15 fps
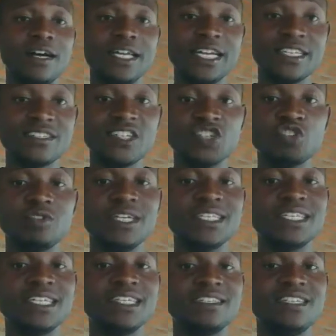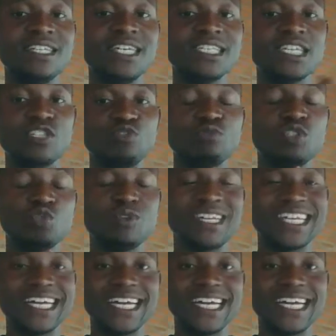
exchange rate is the rate at which one